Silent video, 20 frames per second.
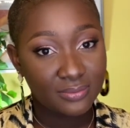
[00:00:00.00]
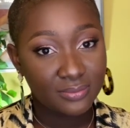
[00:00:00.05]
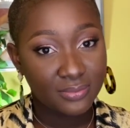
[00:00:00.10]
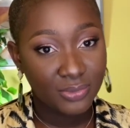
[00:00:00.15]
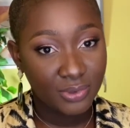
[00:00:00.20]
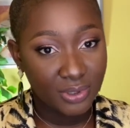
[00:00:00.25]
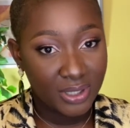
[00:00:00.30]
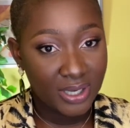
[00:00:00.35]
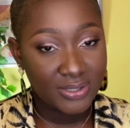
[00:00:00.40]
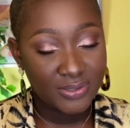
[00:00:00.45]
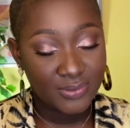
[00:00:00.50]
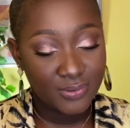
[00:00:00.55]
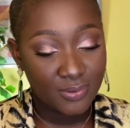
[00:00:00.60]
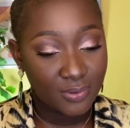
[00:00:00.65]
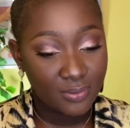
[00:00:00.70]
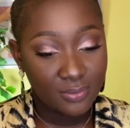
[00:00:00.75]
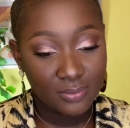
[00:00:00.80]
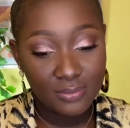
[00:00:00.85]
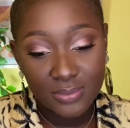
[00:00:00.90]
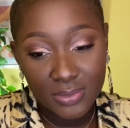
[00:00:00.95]
You guys
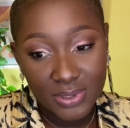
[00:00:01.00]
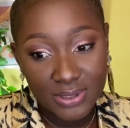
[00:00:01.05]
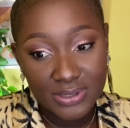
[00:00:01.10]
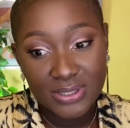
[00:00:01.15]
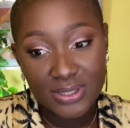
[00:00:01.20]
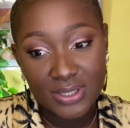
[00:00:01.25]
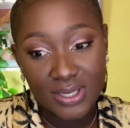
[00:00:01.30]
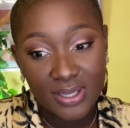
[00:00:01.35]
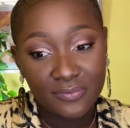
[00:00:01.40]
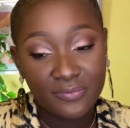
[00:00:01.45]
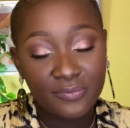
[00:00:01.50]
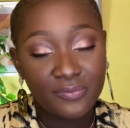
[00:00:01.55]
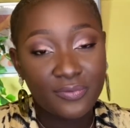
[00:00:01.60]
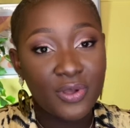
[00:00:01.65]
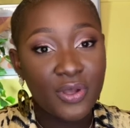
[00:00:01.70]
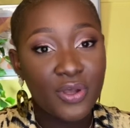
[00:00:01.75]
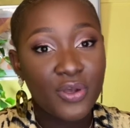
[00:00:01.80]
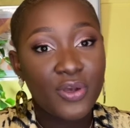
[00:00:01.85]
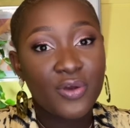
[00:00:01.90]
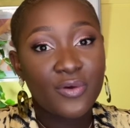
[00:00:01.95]
know it's enough
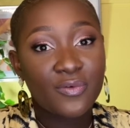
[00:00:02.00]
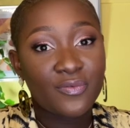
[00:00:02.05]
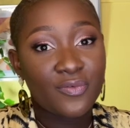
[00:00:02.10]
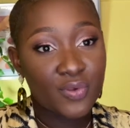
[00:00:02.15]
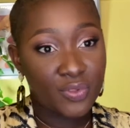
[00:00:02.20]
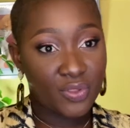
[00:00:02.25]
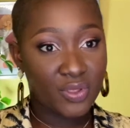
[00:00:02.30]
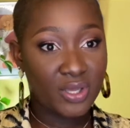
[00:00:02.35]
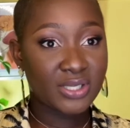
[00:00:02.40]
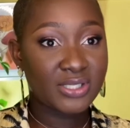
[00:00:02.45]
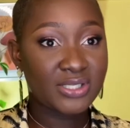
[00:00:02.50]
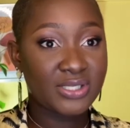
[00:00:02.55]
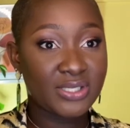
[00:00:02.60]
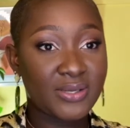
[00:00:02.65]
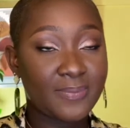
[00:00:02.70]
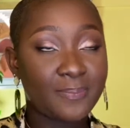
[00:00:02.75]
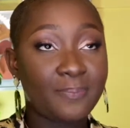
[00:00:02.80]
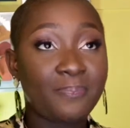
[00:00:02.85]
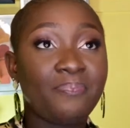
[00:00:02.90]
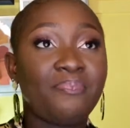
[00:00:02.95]
for
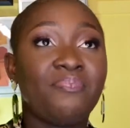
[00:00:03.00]
thirty.